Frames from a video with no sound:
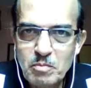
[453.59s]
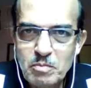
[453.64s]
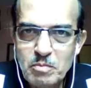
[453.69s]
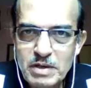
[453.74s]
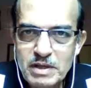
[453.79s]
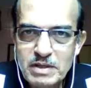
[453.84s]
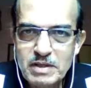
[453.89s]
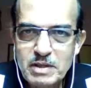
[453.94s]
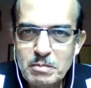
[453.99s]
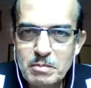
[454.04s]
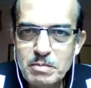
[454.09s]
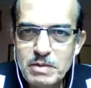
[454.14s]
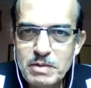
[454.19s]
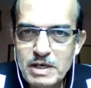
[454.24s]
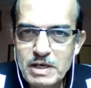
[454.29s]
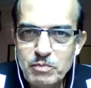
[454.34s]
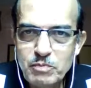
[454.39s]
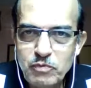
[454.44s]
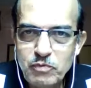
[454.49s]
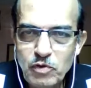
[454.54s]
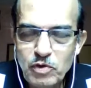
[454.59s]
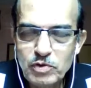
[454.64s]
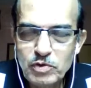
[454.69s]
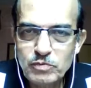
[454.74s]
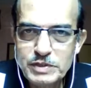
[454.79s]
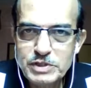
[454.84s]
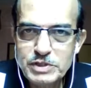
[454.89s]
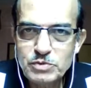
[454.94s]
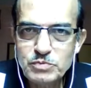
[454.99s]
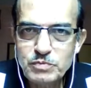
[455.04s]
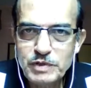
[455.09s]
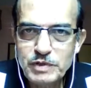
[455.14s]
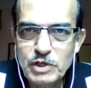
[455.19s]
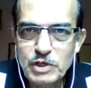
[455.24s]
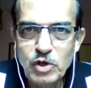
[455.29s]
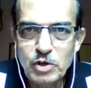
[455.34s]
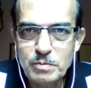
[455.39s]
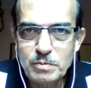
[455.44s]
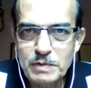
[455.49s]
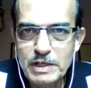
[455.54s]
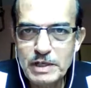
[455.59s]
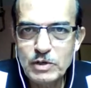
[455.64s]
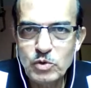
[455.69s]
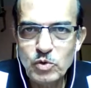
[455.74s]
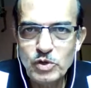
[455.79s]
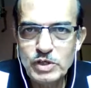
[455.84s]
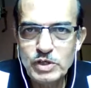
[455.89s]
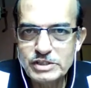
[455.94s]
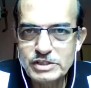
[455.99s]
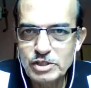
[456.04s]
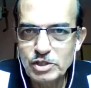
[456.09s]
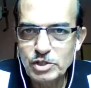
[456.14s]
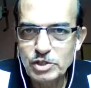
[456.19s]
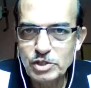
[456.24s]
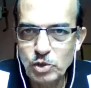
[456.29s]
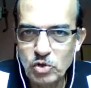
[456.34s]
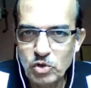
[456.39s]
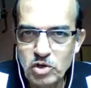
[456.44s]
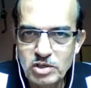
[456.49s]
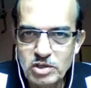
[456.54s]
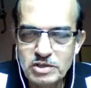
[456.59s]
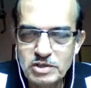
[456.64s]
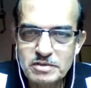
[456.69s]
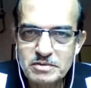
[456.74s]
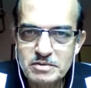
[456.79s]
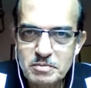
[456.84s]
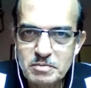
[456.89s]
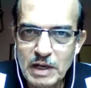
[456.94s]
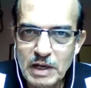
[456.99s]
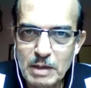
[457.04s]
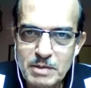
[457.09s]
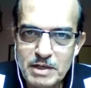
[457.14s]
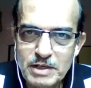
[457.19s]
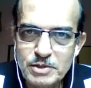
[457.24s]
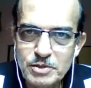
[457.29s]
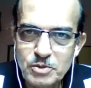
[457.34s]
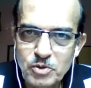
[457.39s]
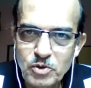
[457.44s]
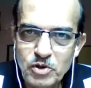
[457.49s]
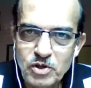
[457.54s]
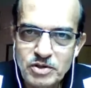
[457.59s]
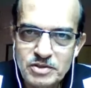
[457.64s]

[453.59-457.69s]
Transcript: but the bird for which we normally go is a trogon, Malabar trogon.